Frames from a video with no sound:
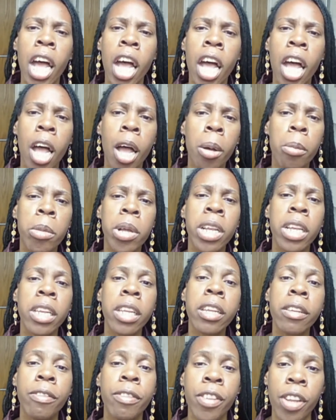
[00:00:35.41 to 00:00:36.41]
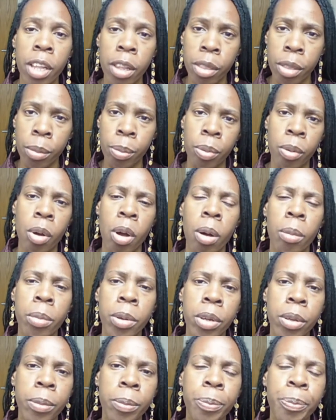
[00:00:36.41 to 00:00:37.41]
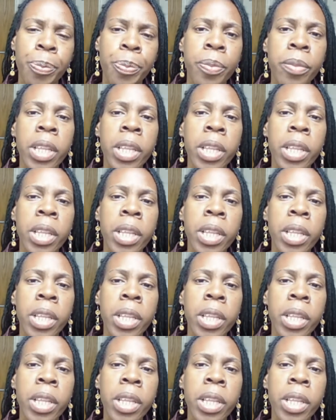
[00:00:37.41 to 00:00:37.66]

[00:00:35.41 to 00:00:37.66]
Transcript: alleviate the problem.